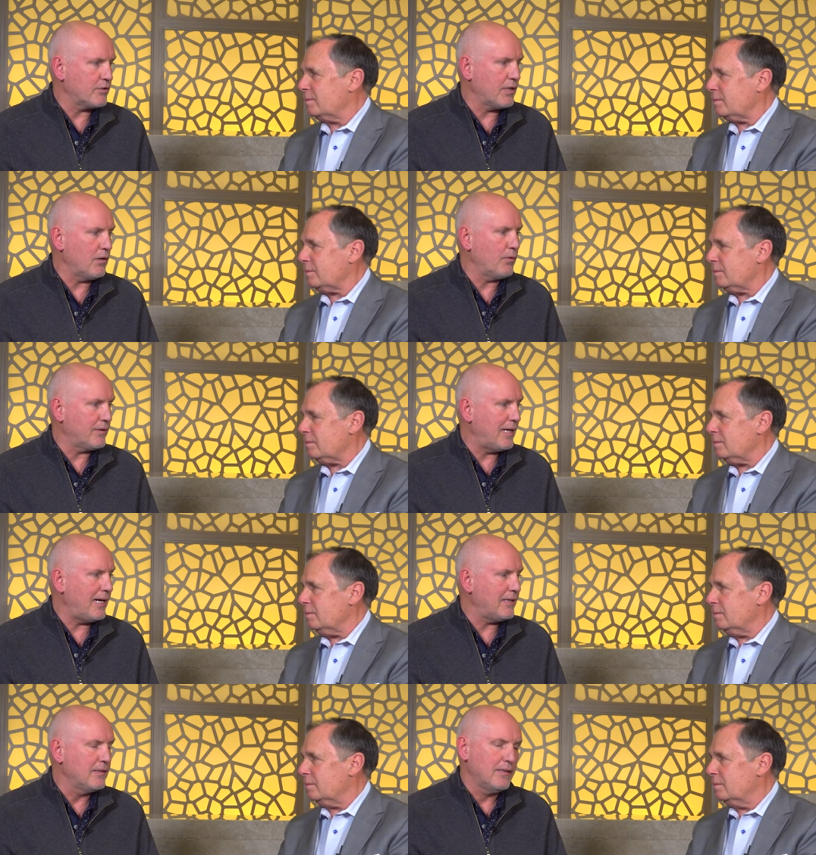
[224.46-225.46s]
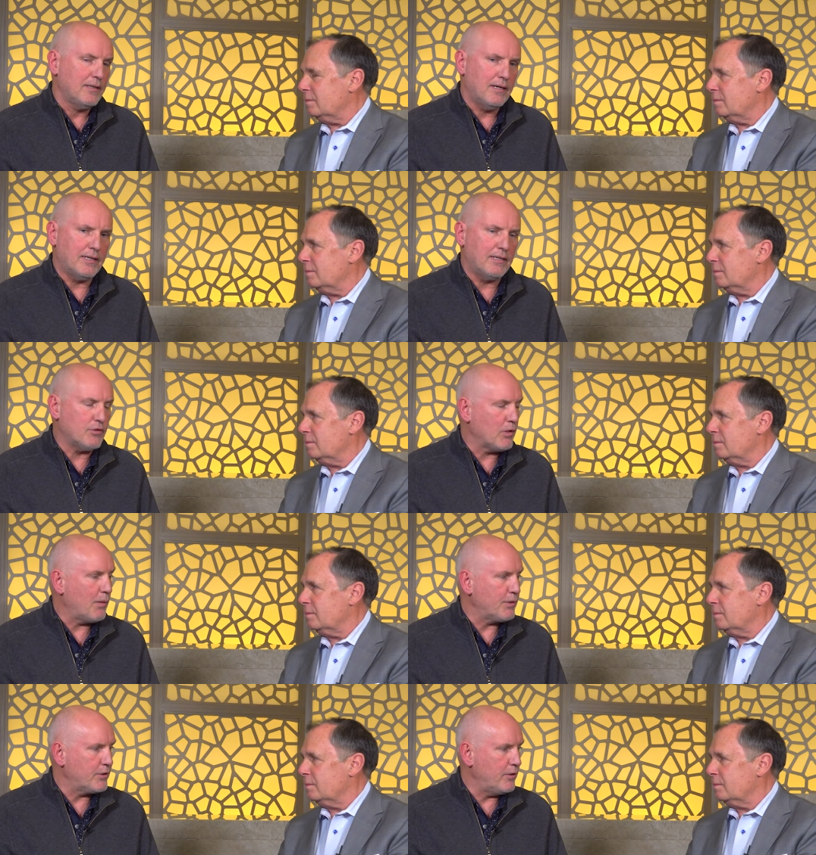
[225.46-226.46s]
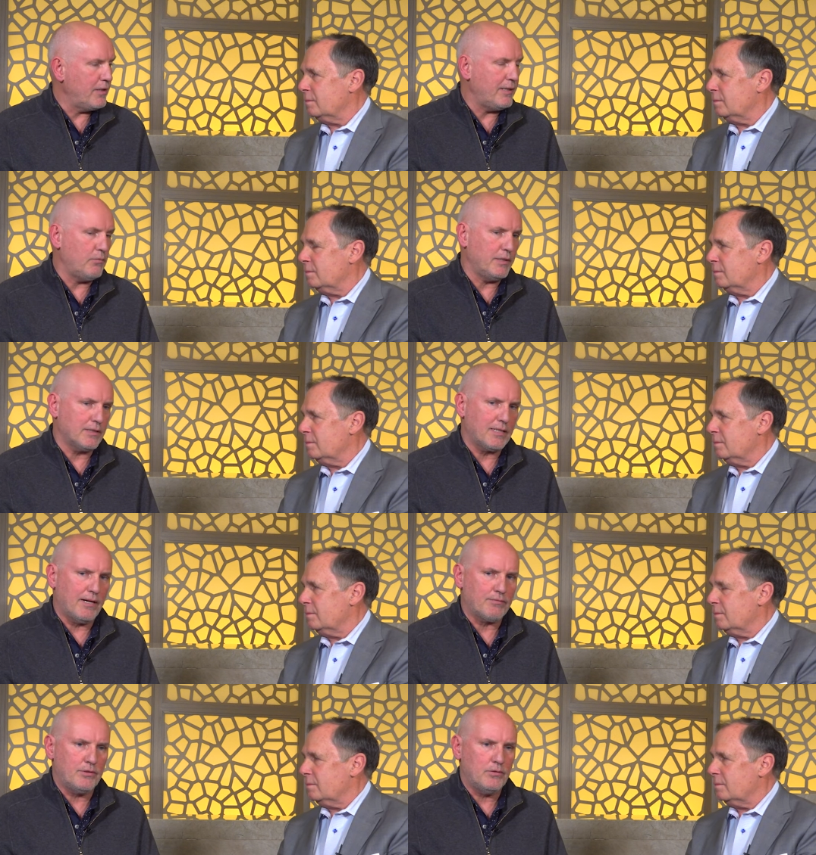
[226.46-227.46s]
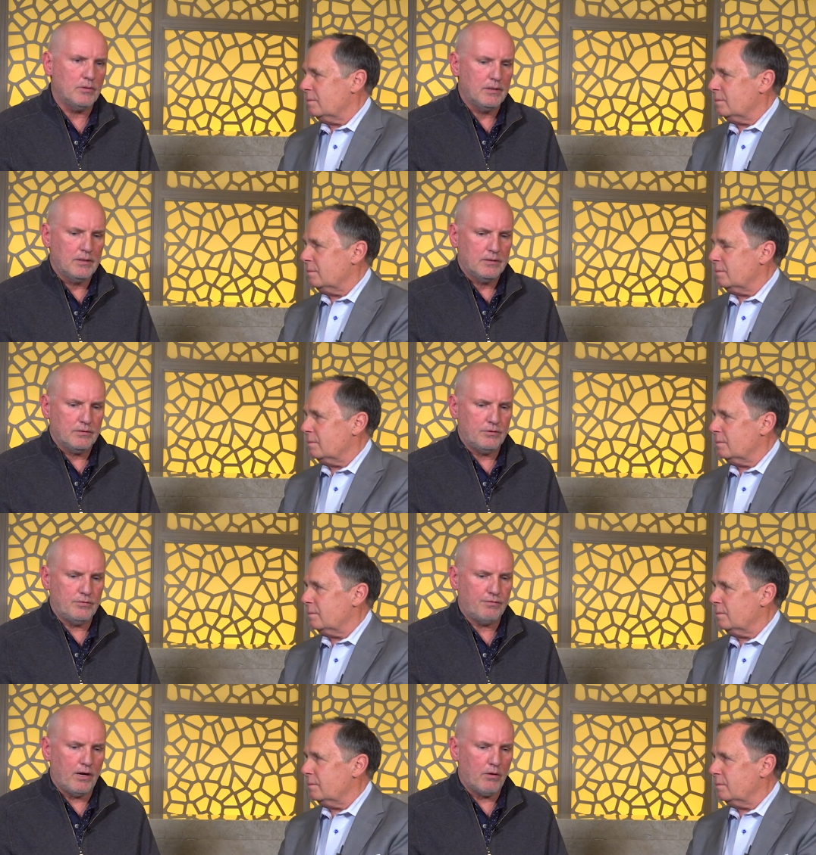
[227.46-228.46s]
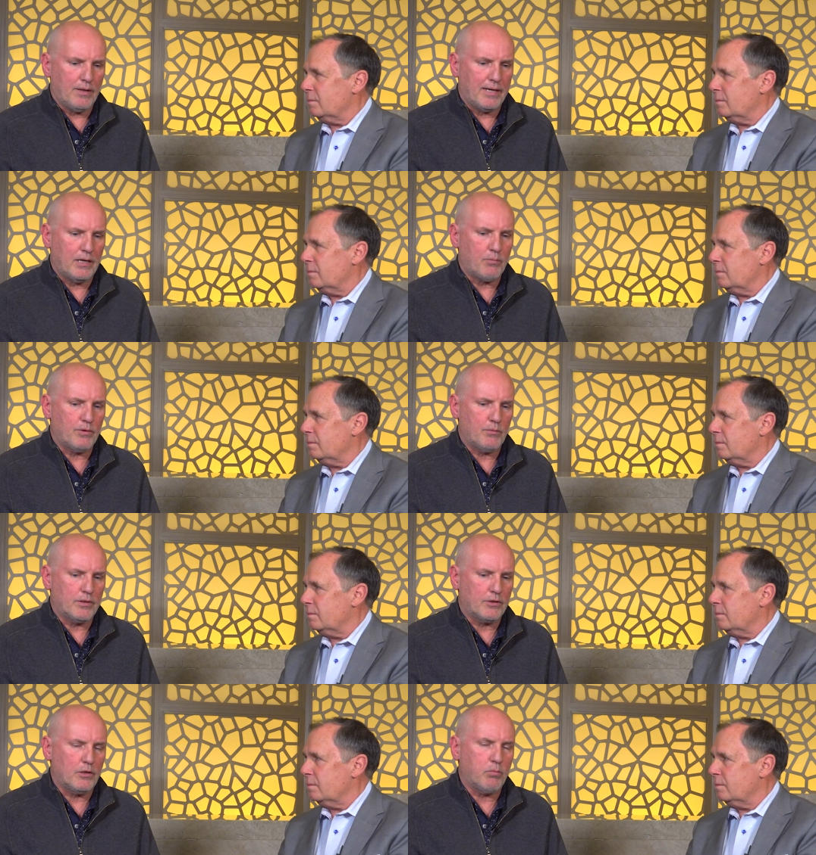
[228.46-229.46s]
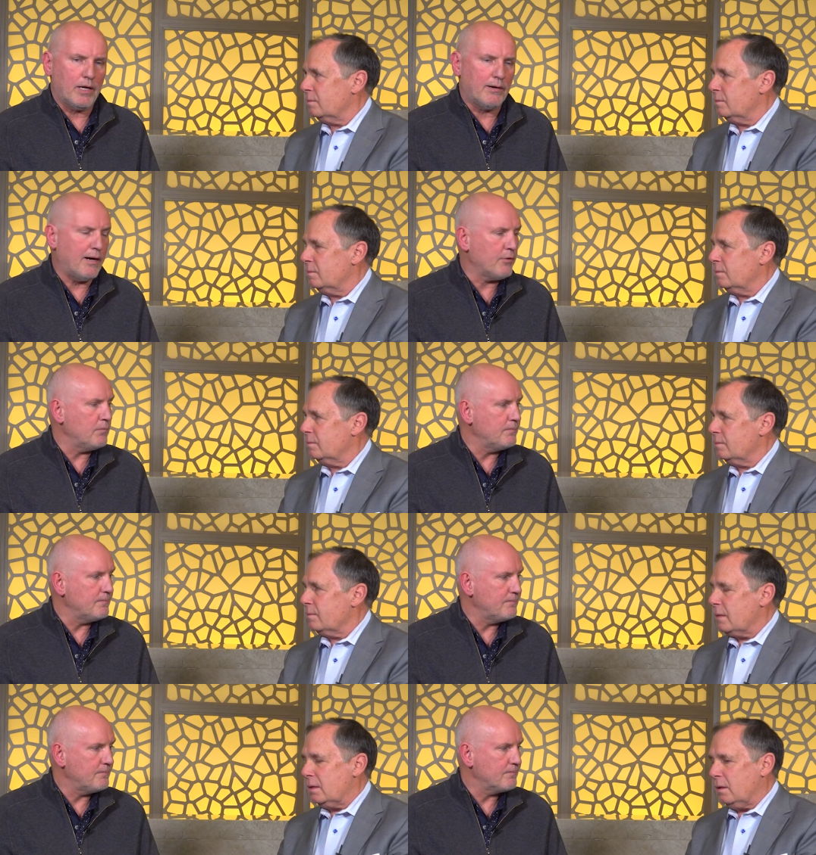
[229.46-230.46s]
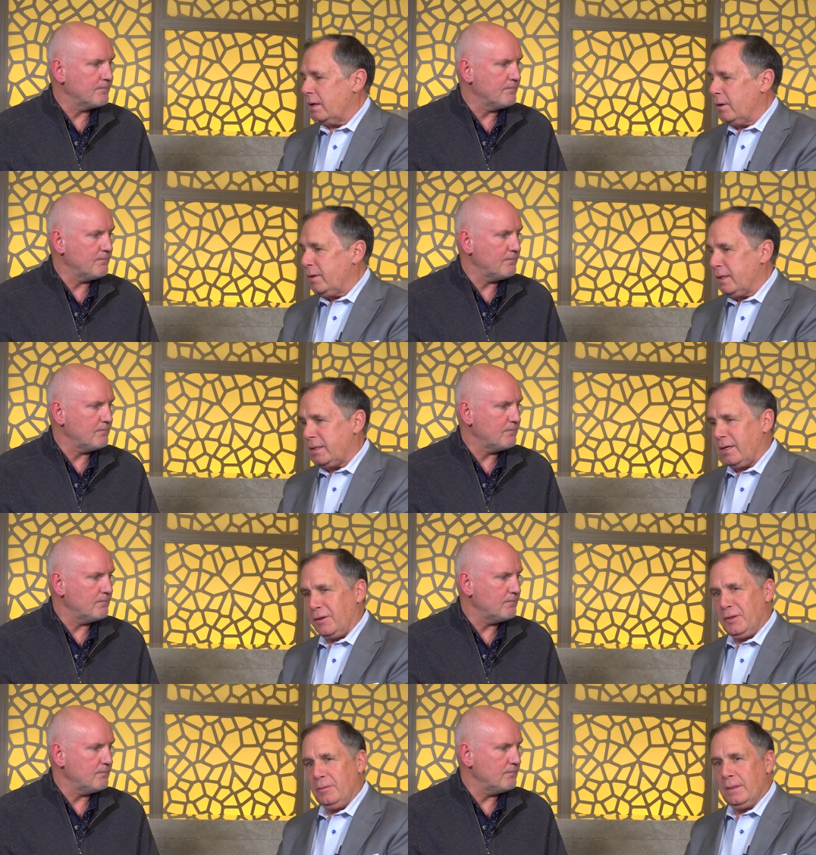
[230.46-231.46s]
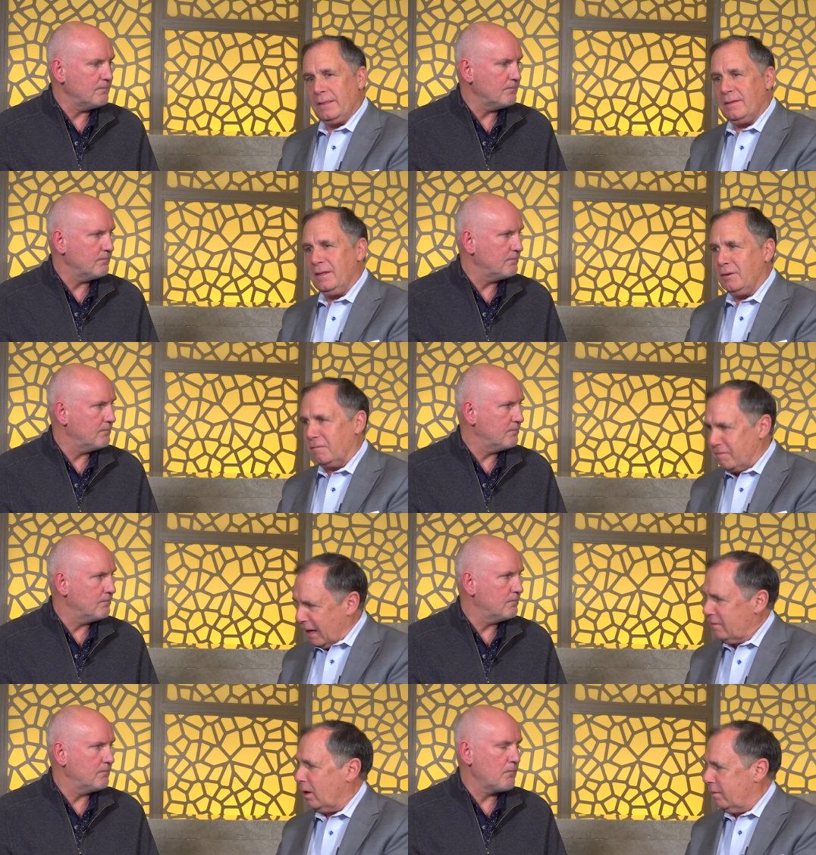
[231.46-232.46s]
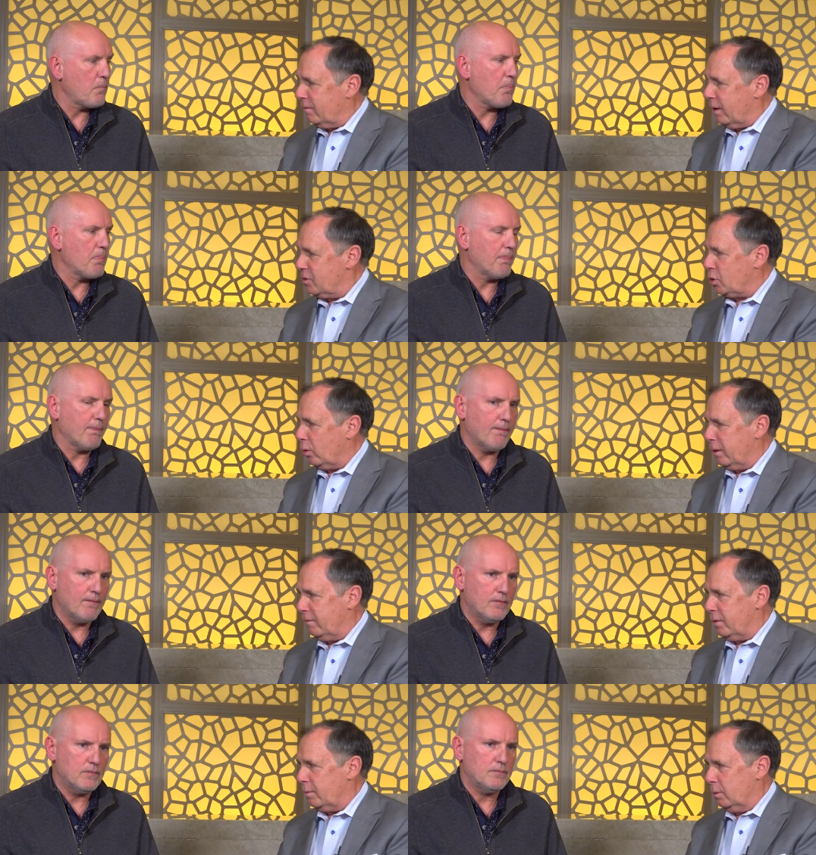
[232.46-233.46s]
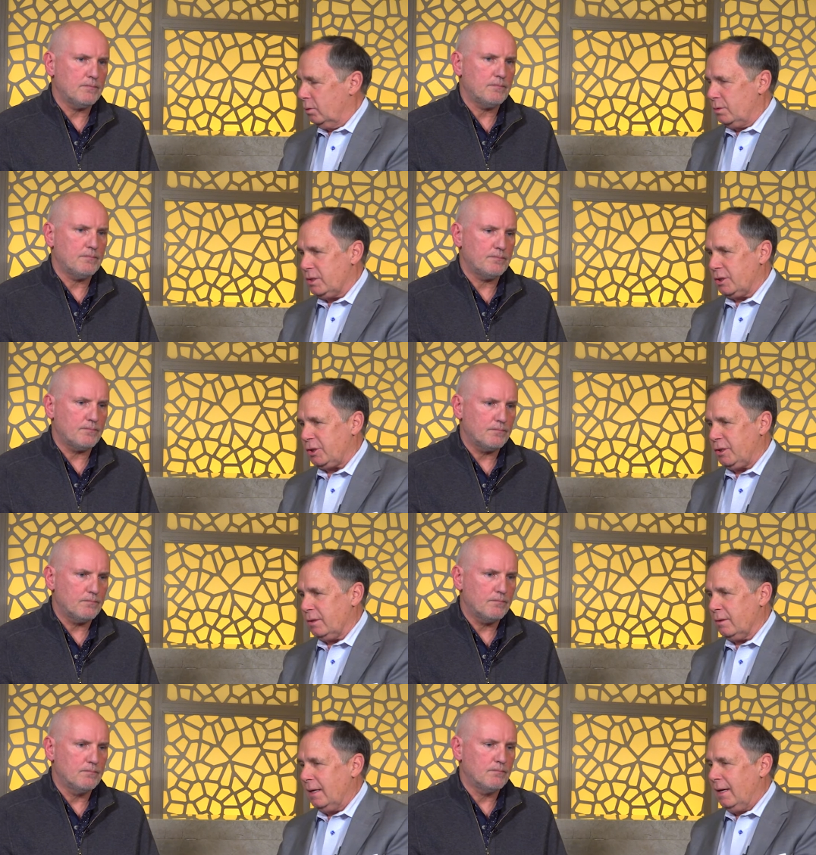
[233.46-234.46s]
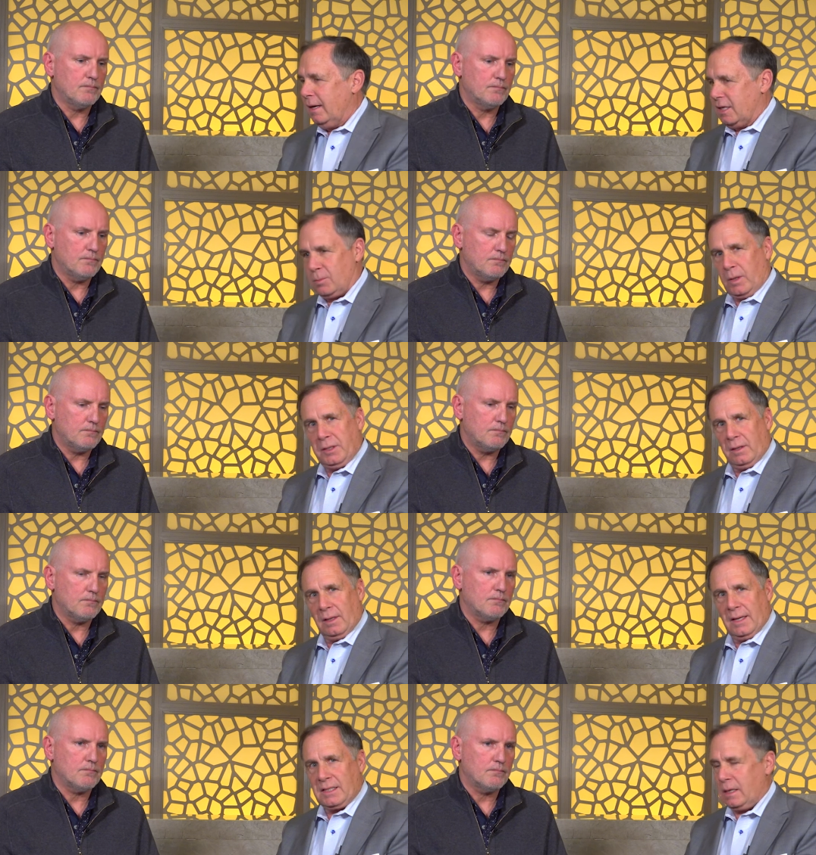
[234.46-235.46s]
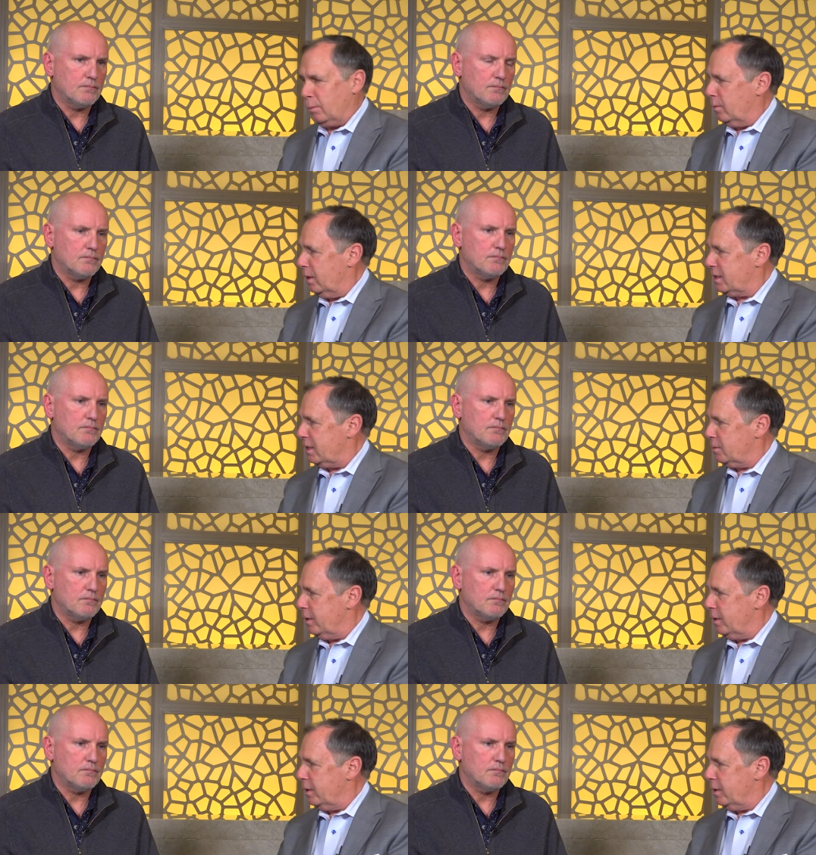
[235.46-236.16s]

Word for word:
Speaker 1: start with that, it uh, gives you an opportunity. We just have to to follow that up with, with good play around them.
Speaker 2: Doug, I don't need to tell you, but you know, five on five scoring for the Blues this year, especially the last couple of months, has